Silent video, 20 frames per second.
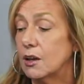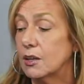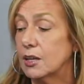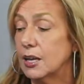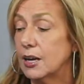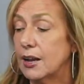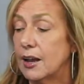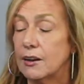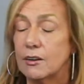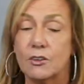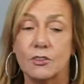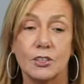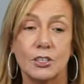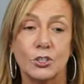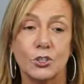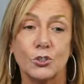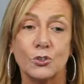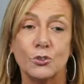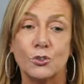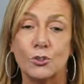get out on
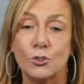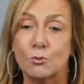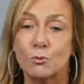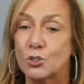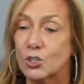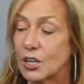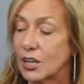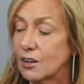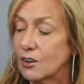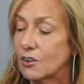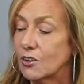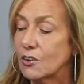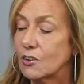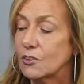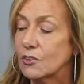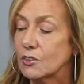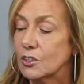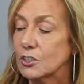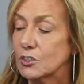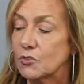this YouTube
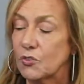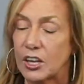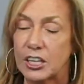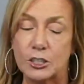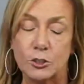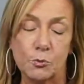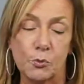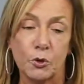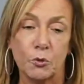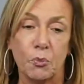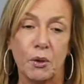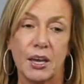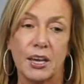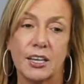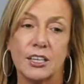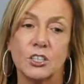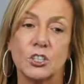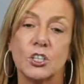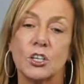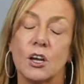channel, this Facebook
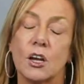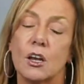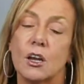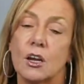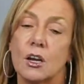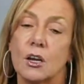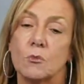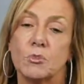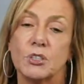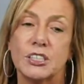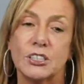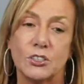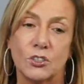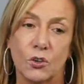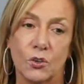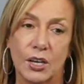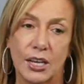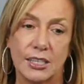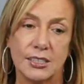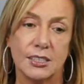page, please
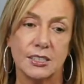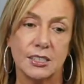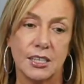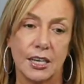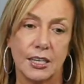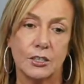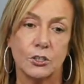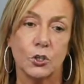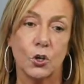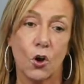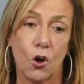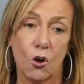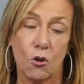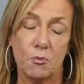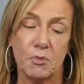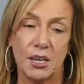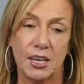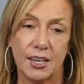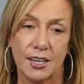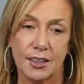don't hesitate to call
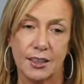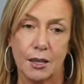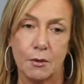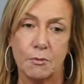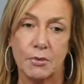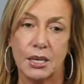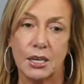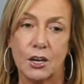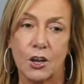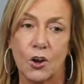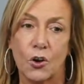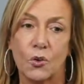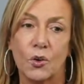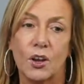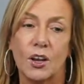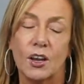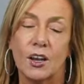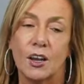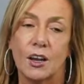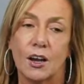me and let me know.
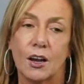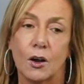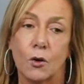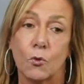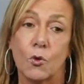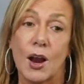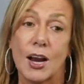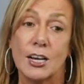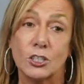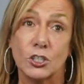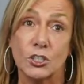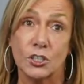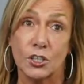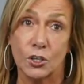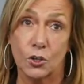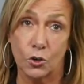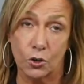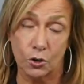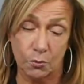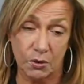We're actually
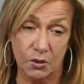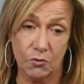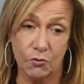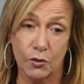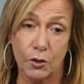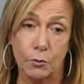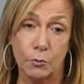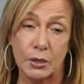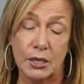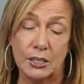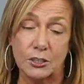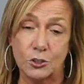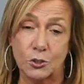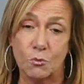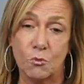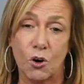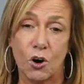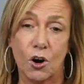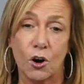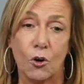going to be filming
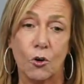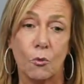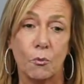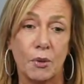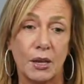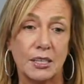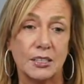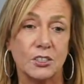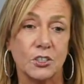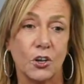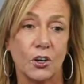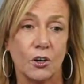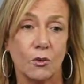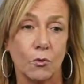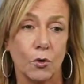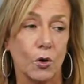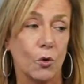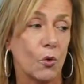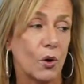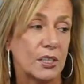tomorrow based on a
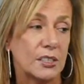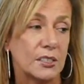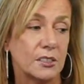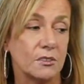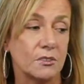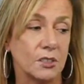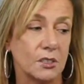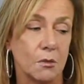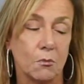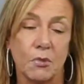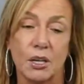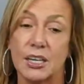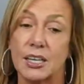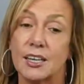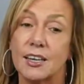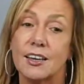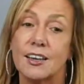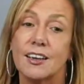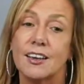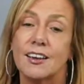request of
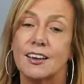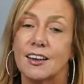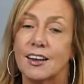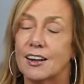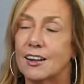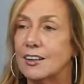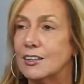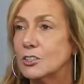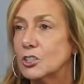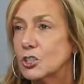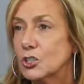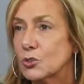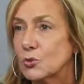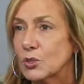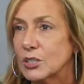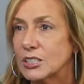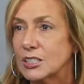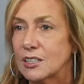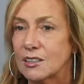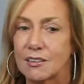somebody just
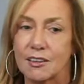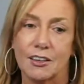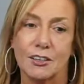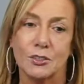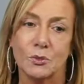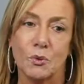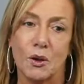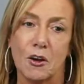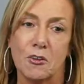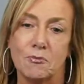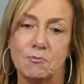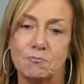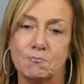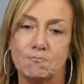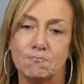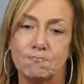recently as well.